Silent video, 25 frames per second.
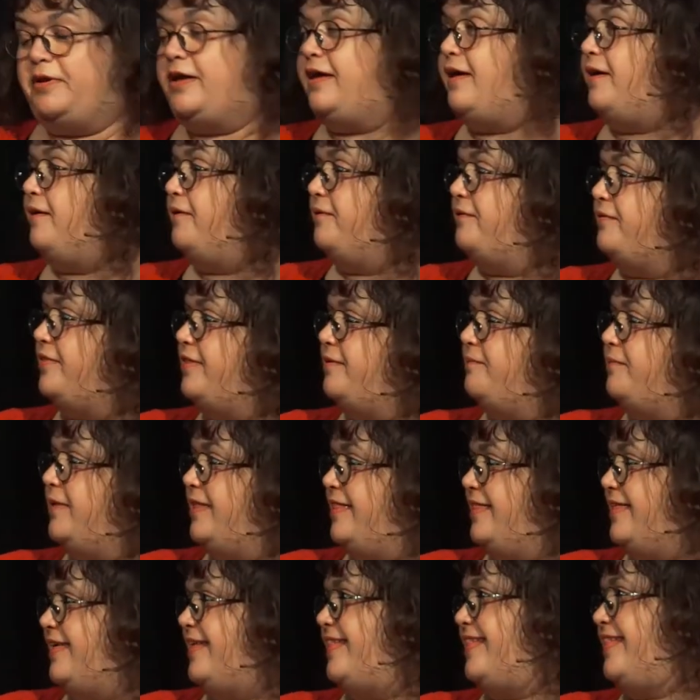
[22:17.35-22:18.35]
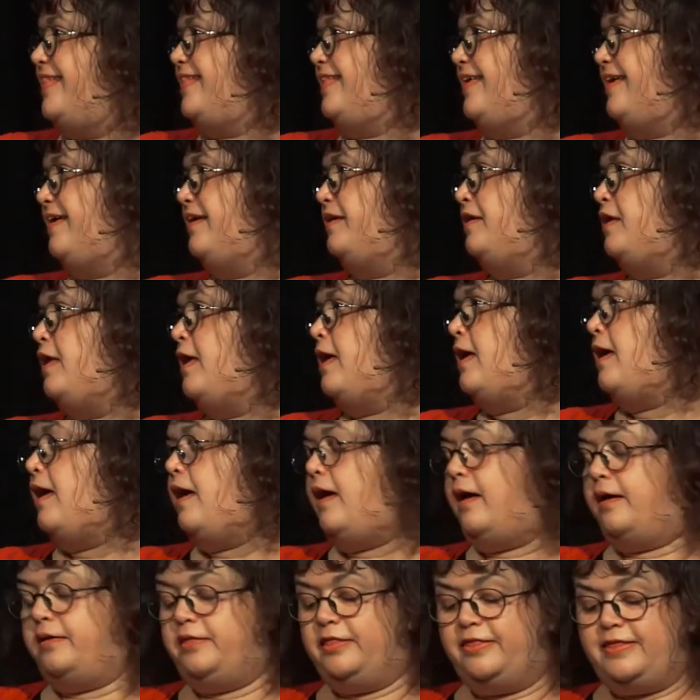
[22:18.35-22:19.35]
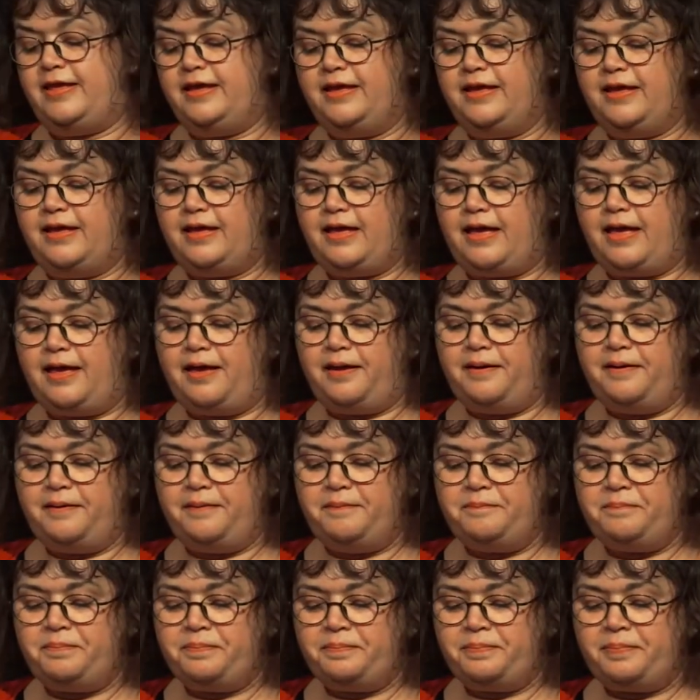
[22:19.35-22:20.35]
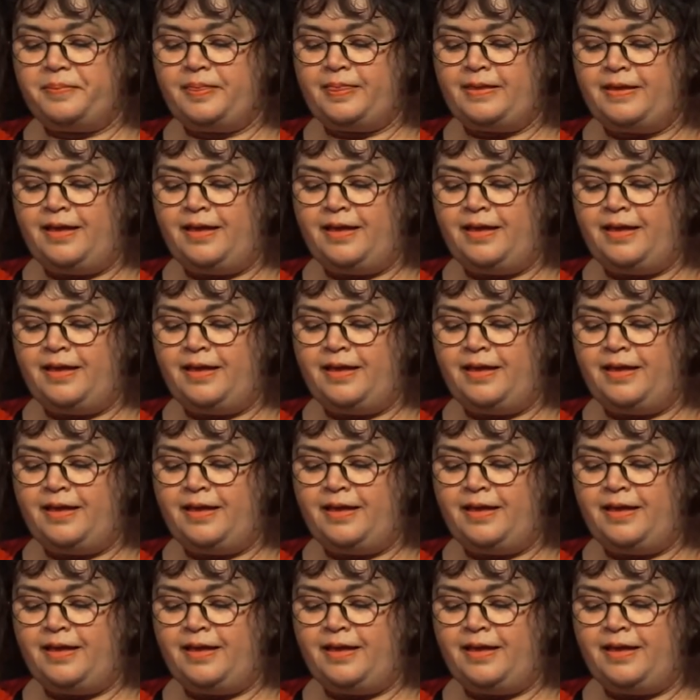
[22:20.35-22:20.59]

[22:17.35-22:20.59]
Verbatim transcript: girls in Winchester. I think, um,